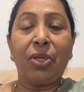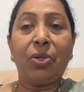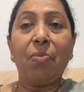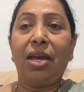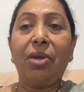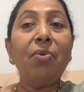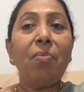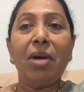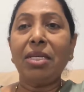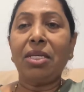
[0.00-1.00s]
So you
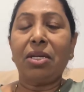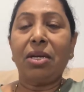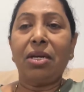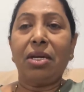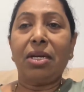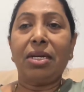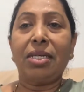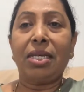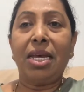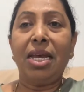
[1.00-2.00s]
must
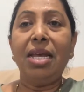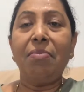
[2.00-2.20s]
see